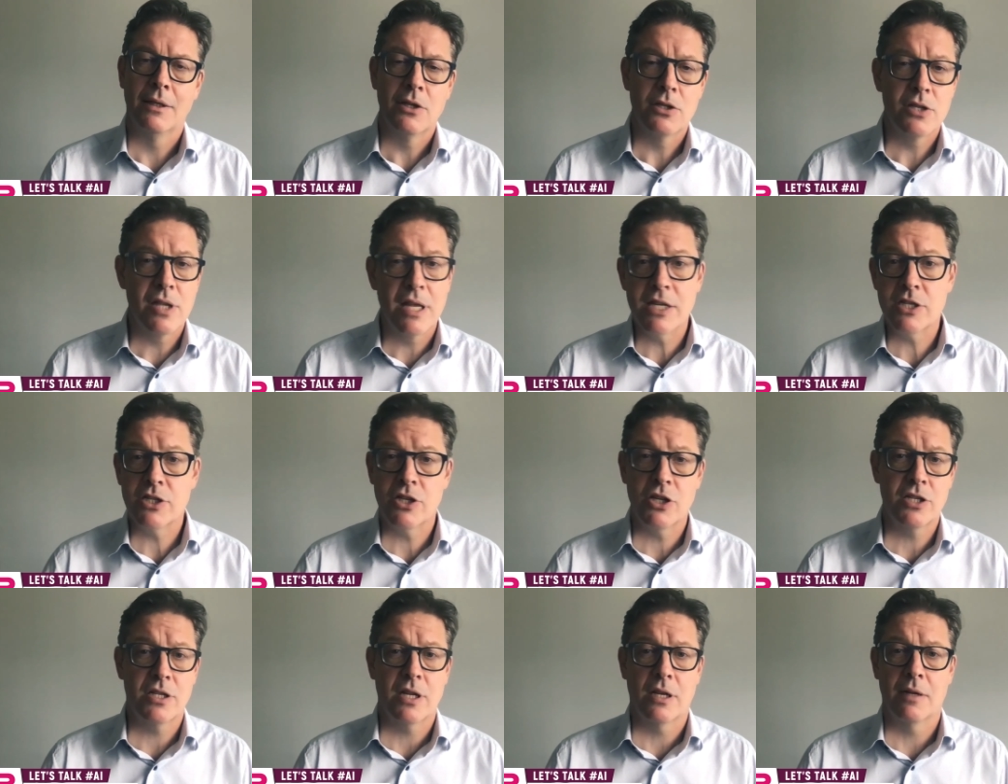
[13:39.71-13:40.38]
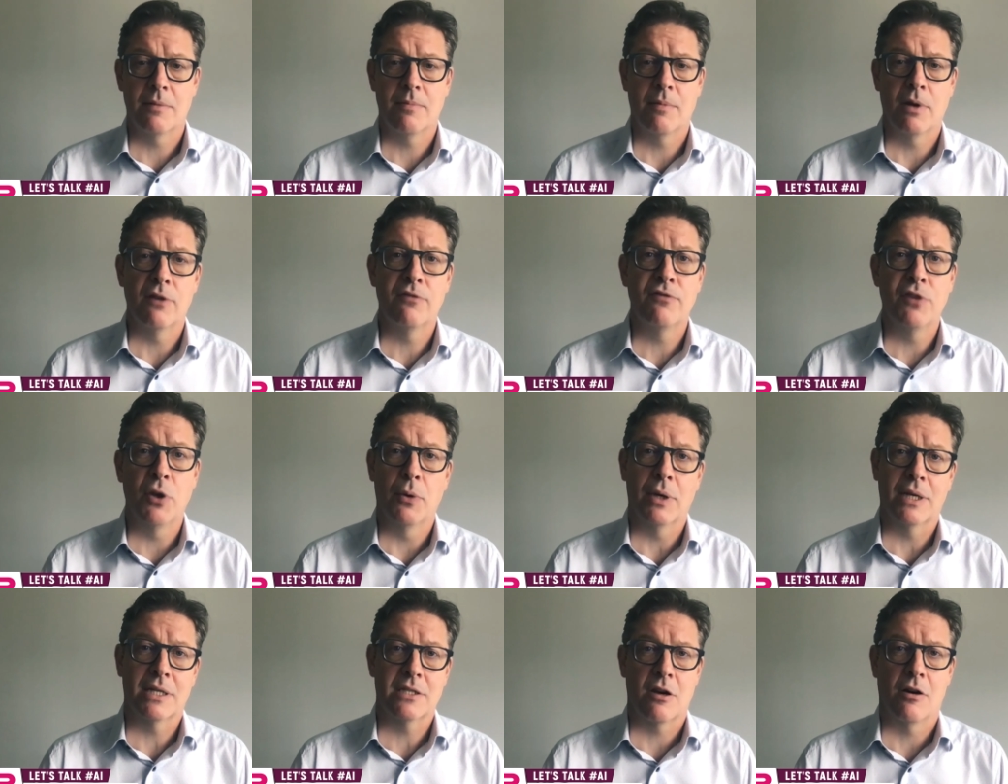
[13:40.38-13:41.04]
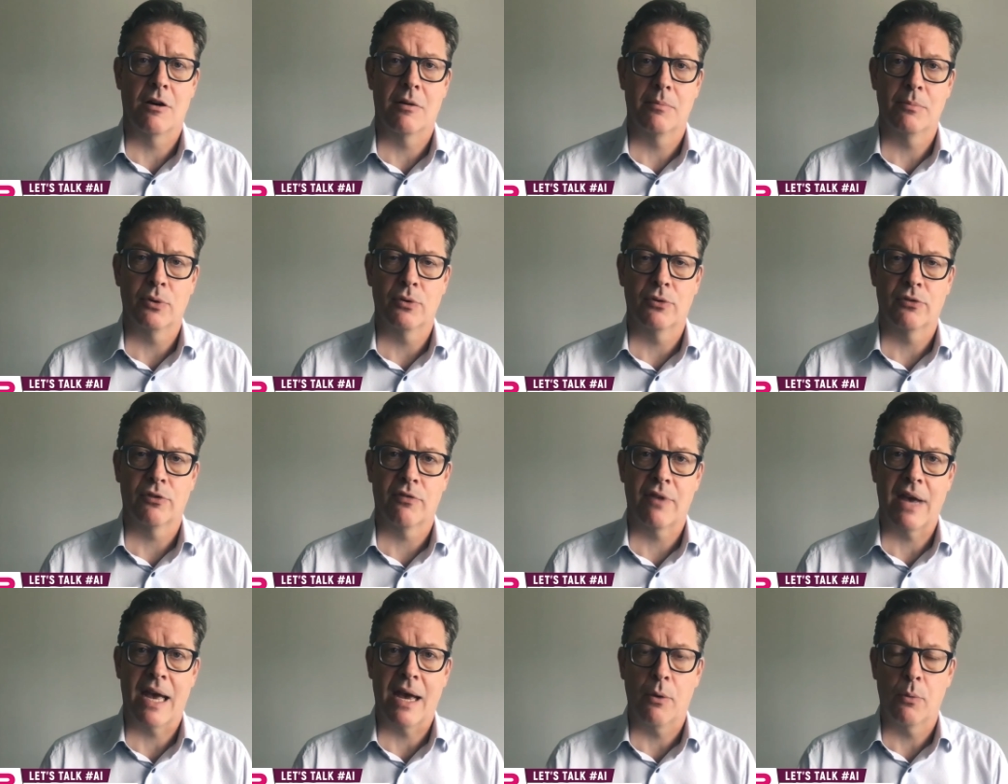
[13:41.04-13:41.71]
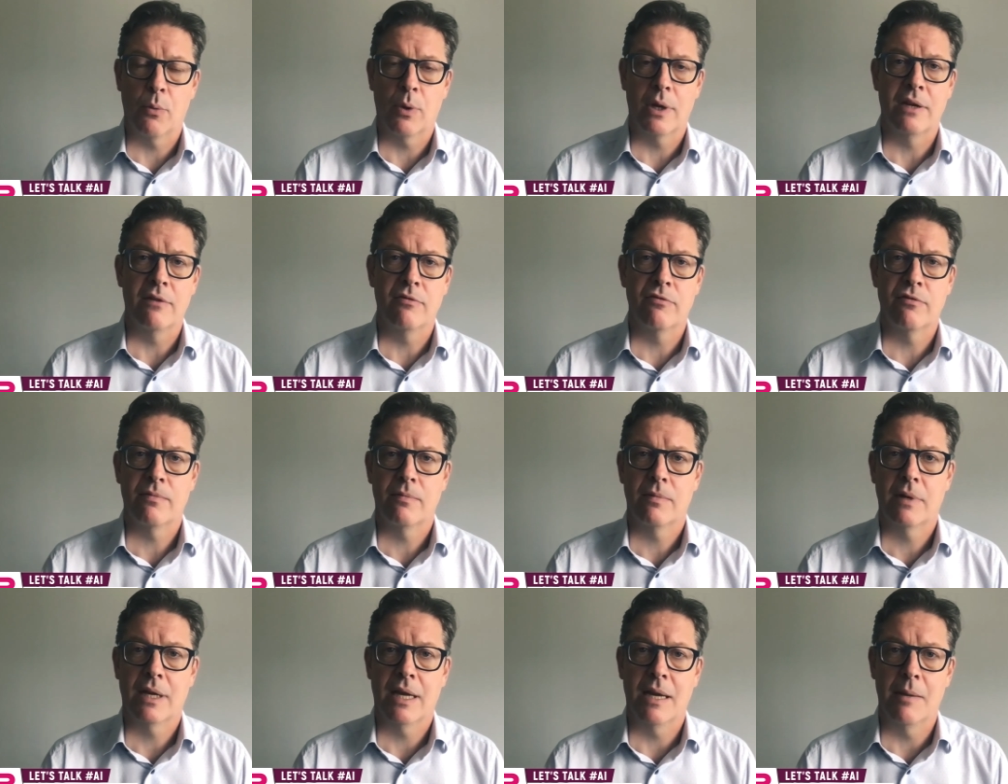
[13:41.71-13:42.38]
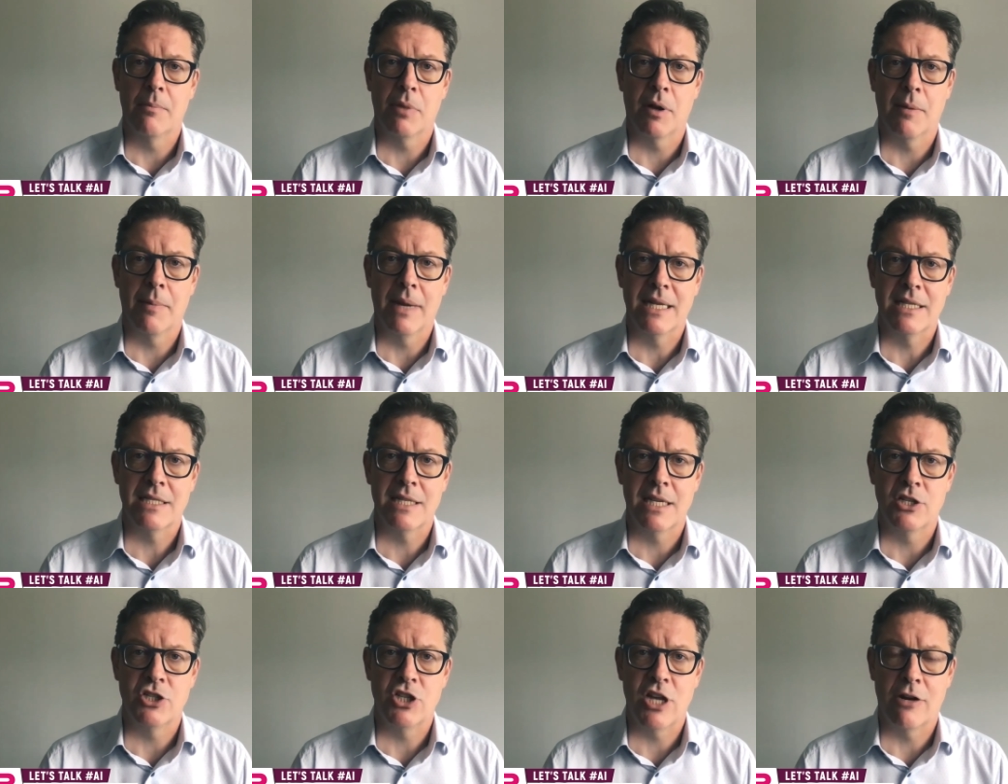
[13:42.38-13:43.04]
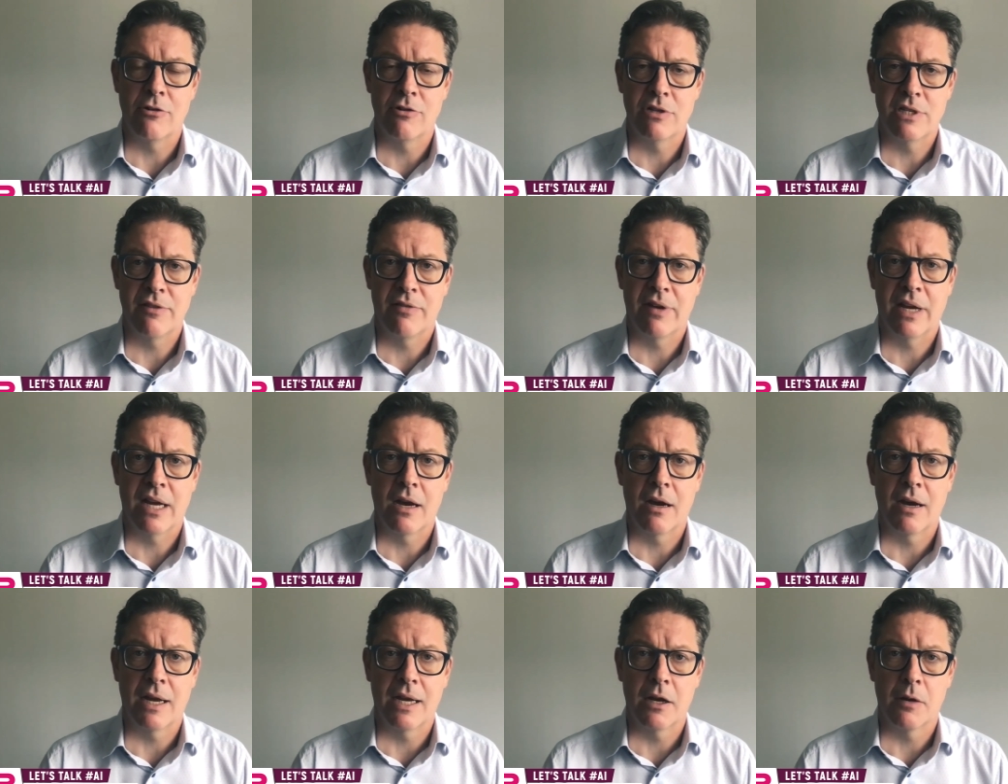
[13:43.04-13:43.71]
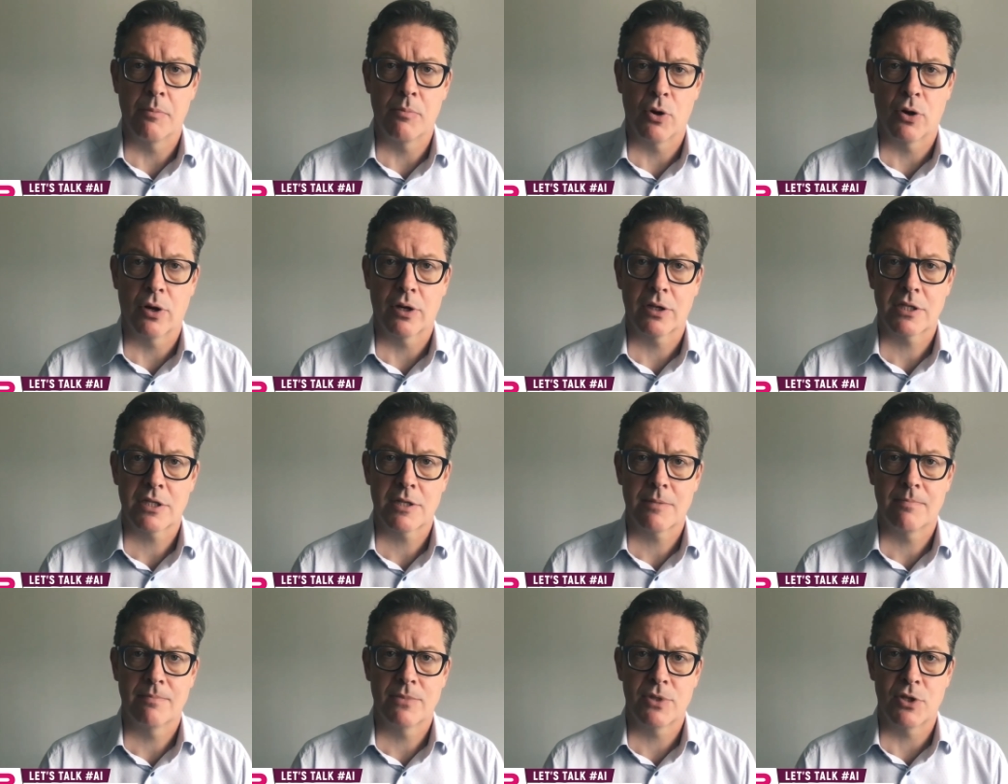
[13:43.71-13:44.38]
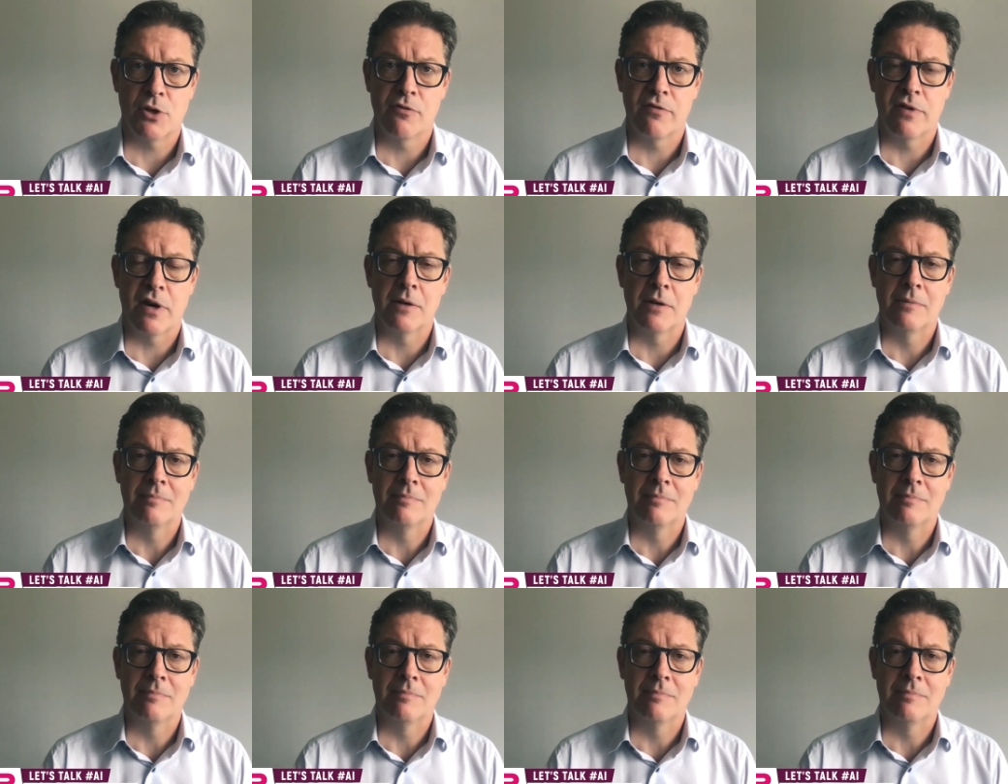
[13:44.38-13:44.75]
So there's just a, a few examples of how we've implemented generative AI in our products so far.